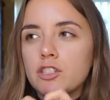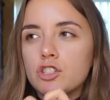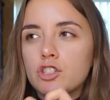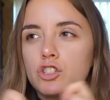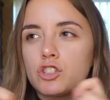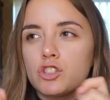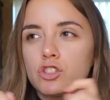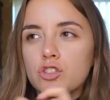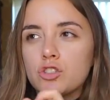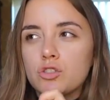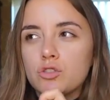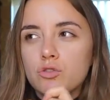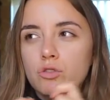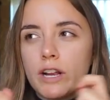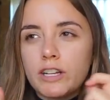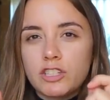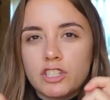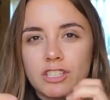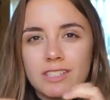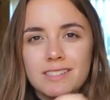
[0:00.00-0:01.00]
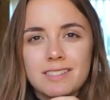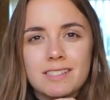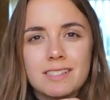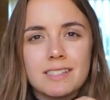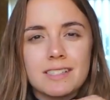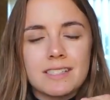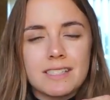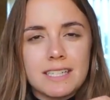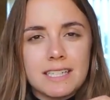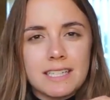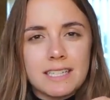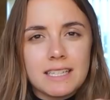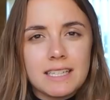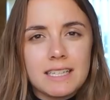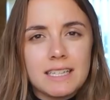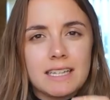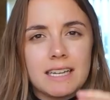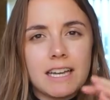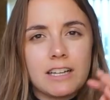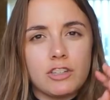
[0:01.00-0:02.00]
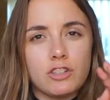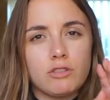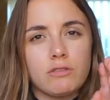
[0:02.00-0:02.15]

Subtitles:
stretchy and sticky and